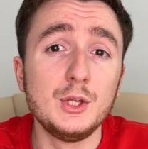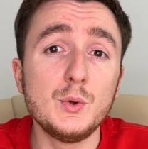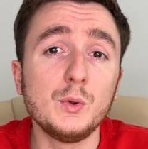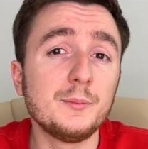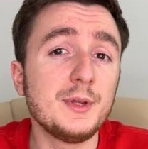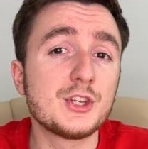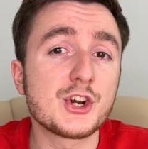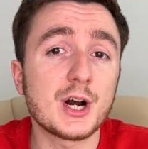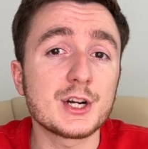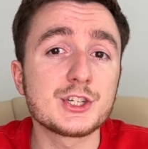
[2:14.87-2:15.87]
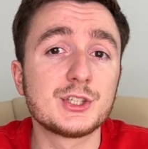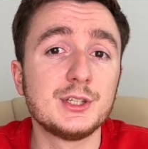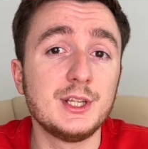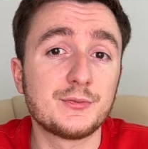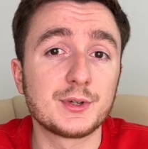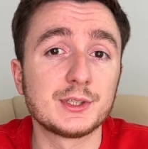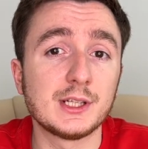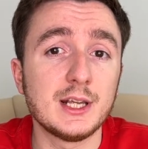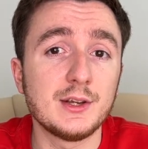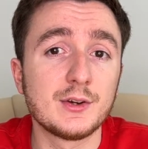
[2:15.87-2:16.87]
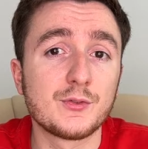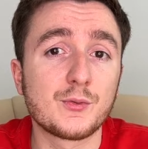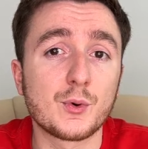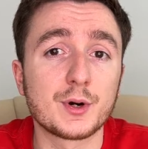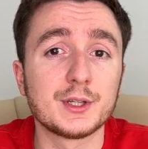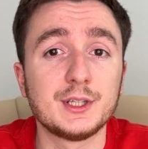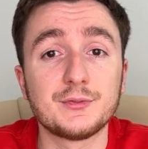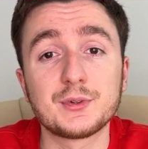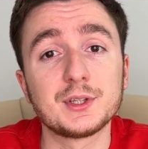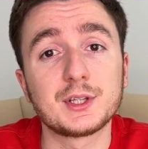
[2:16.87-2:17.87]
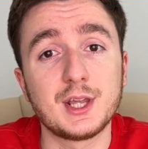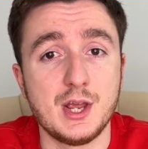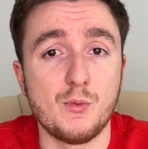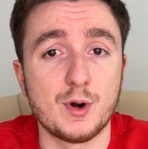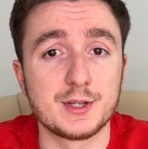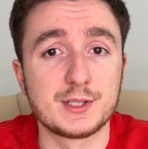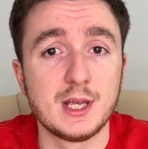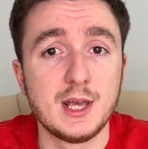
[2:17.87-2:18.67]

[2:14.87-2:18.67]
You will be charged differently for different keywords.